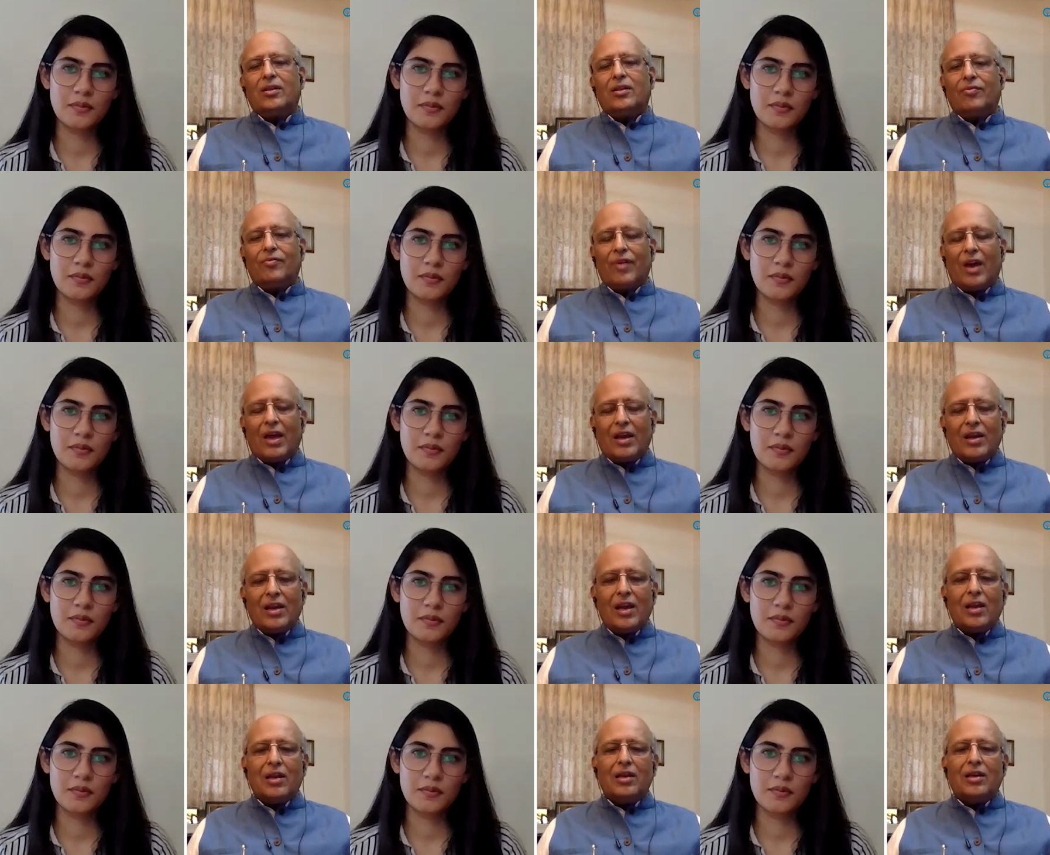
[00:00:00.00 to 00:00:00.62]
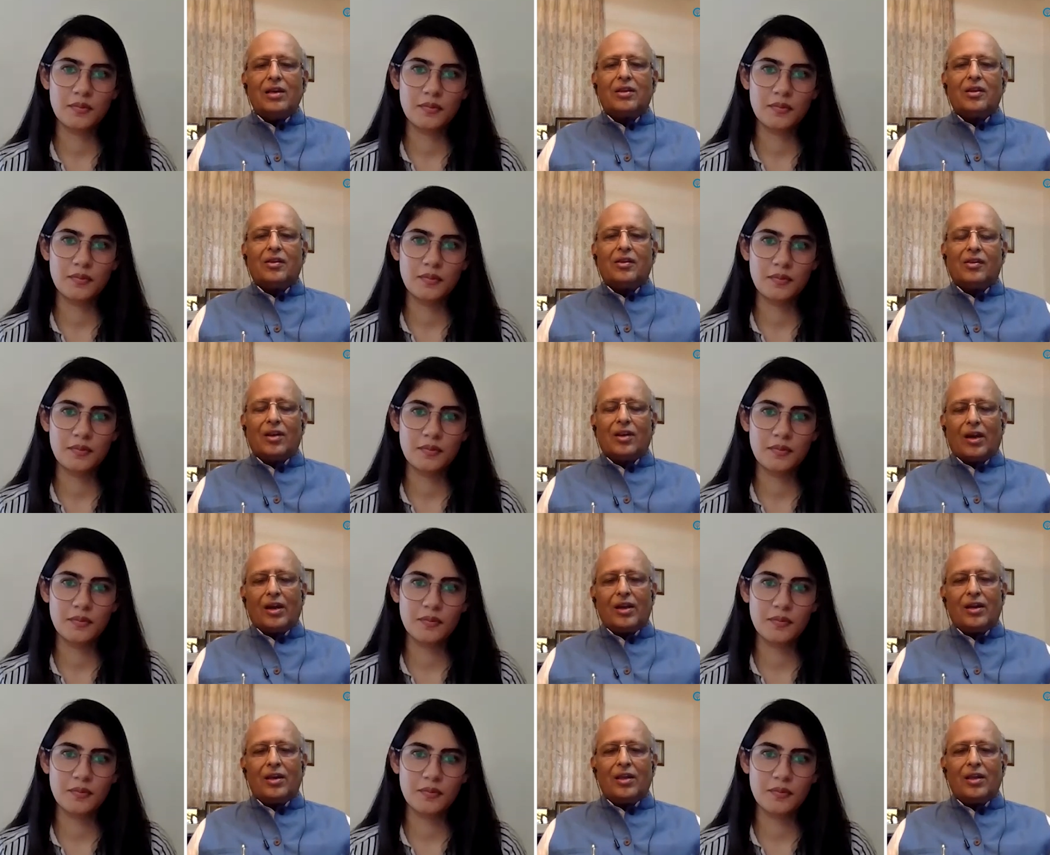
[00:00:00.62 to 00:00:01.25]
Speaker 1: a very elitist
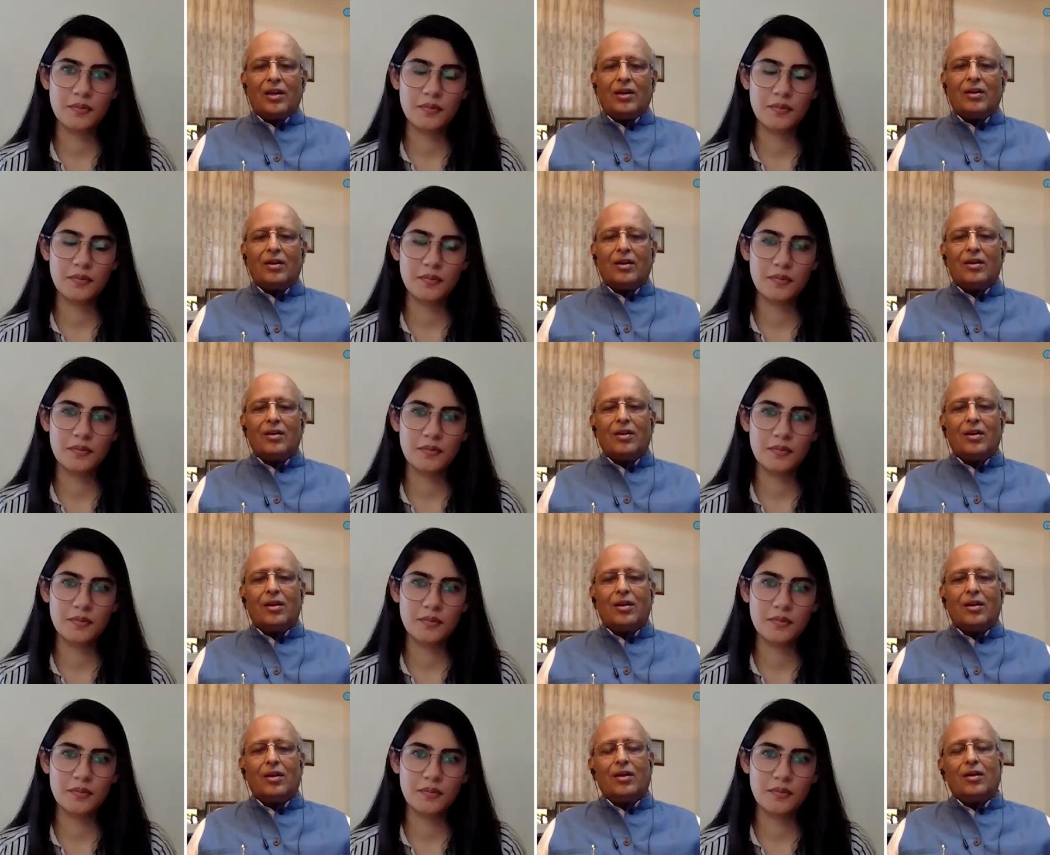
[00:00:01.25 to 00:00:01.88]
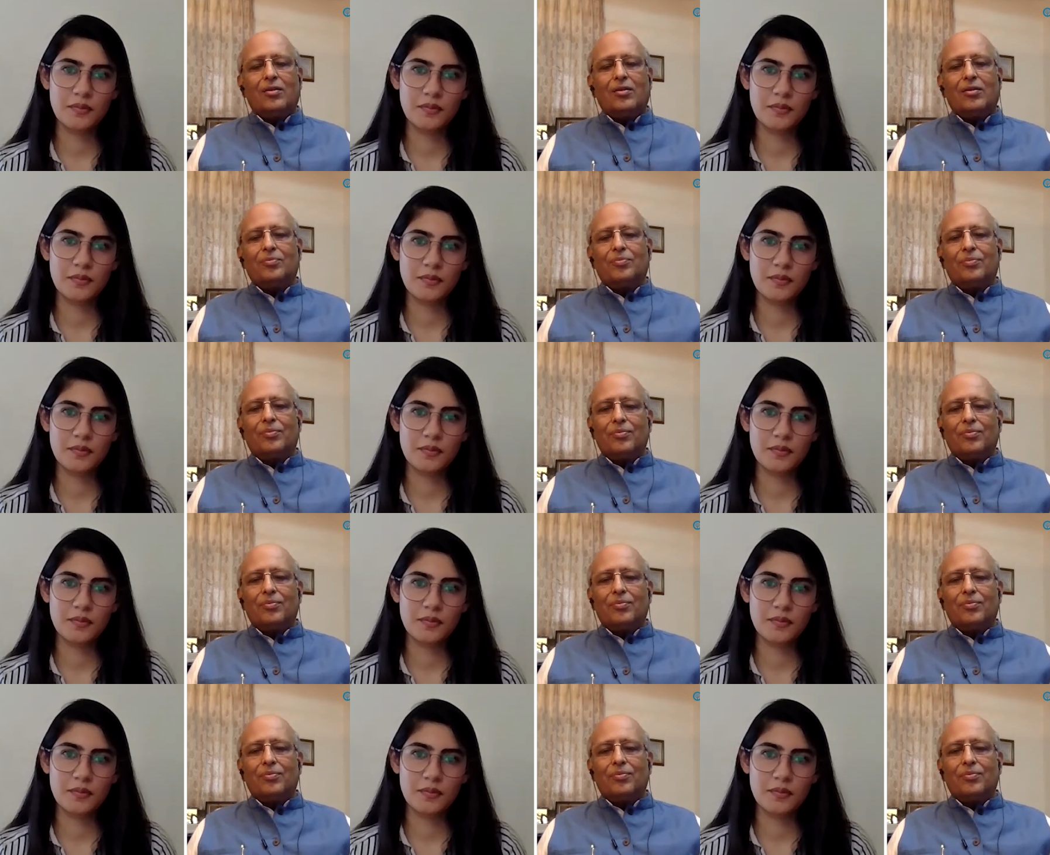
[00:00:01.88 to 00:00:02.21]
idea. Uh,